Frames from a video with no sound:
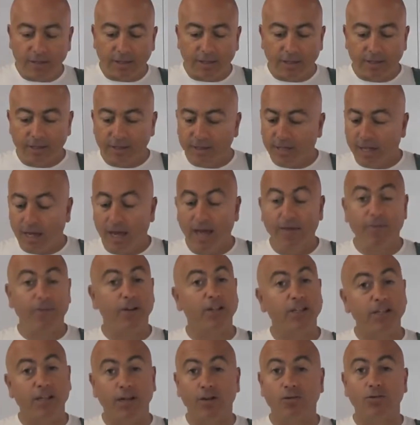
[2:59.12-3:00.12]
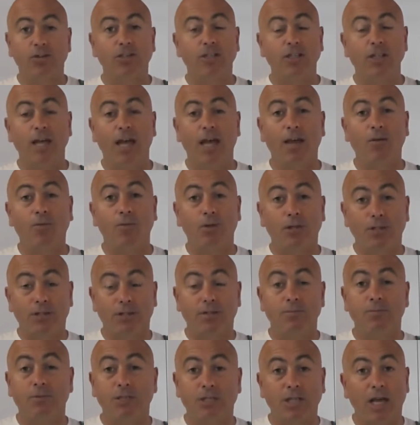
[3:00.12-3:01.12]
you can have it as a little snack with
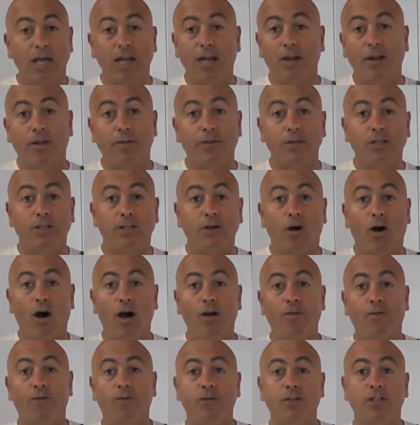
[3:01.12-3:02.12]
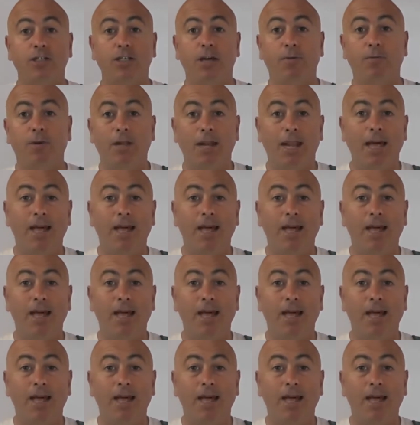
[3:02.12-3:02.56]
some salad on the side for a summer